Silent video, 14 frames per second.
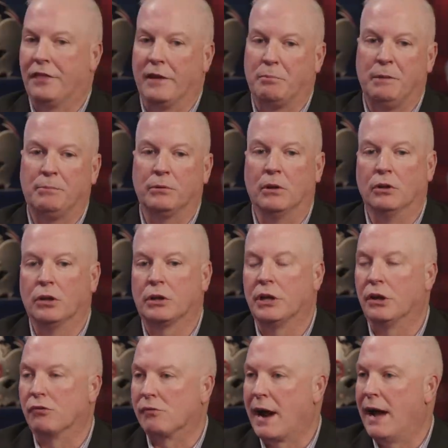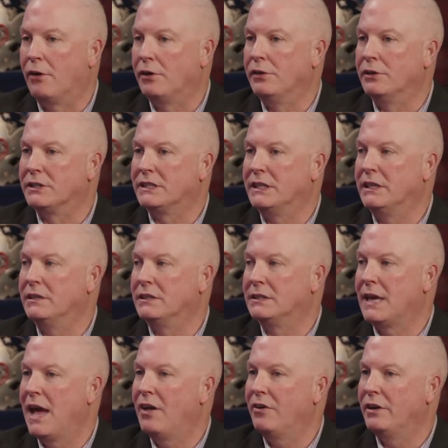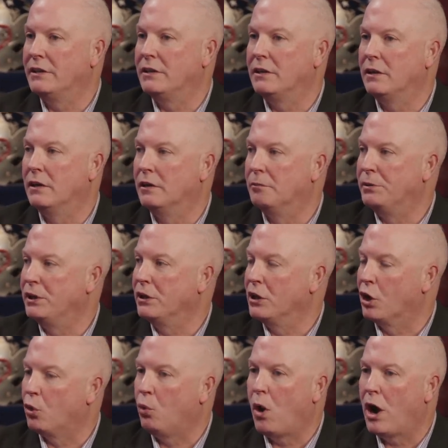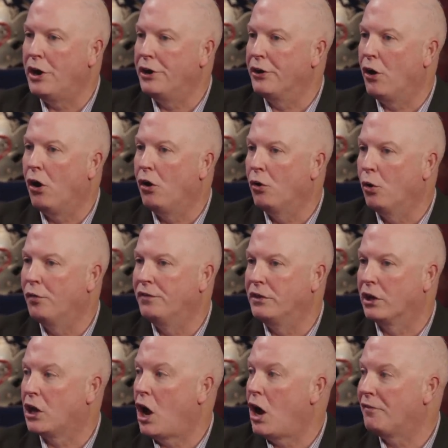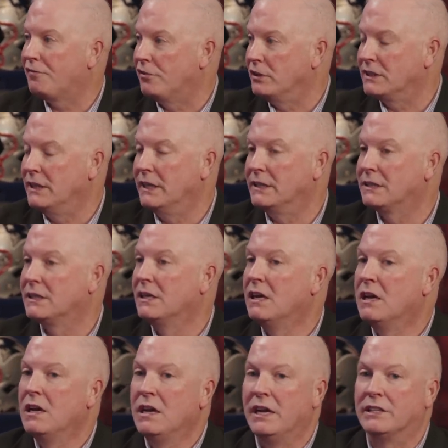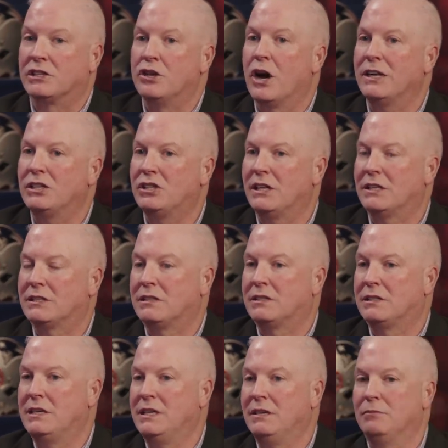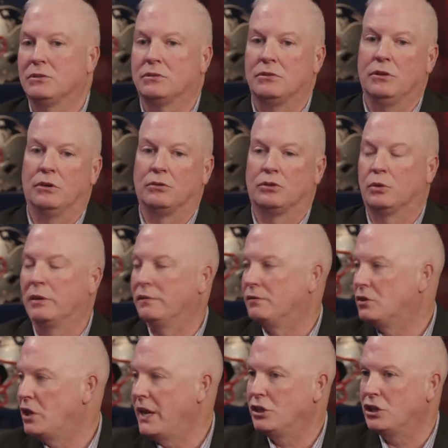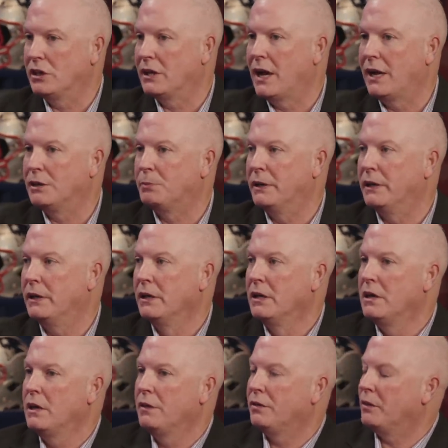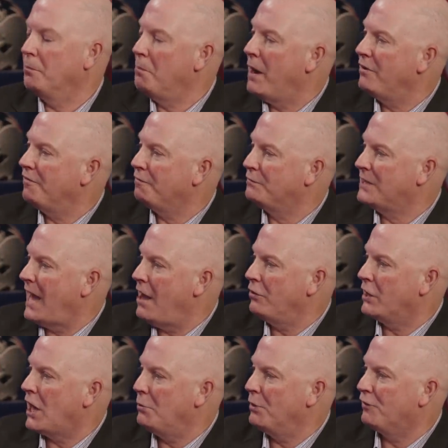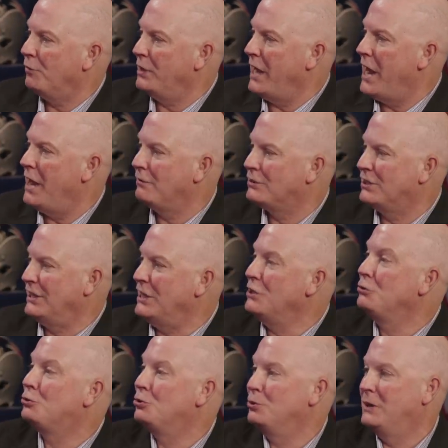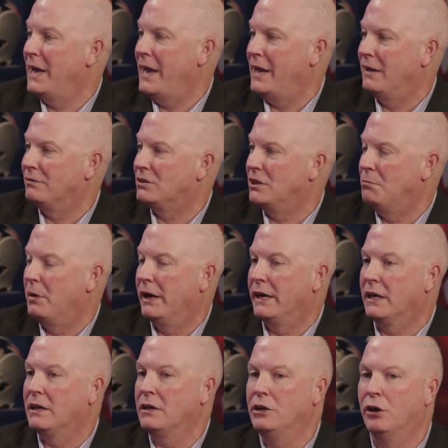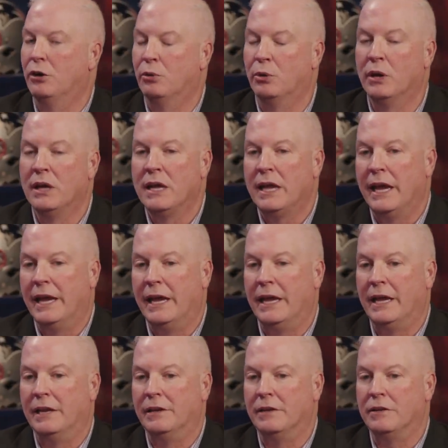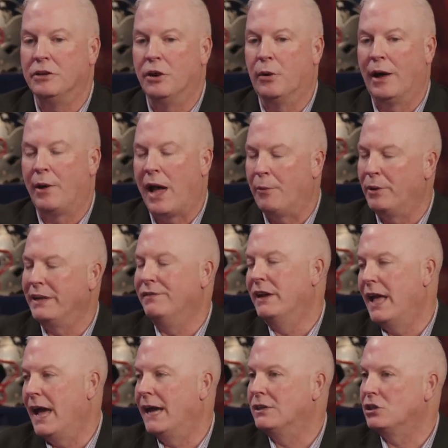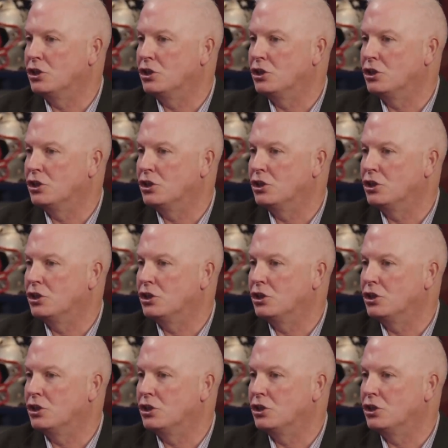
think people are looking around and they're seeing the talent being acquired all over the conference. And it's not just teams, you know, sort of changing guys, but the amount of talent coming from the NFC into the AFC, Mike, you know, and you know, I would even add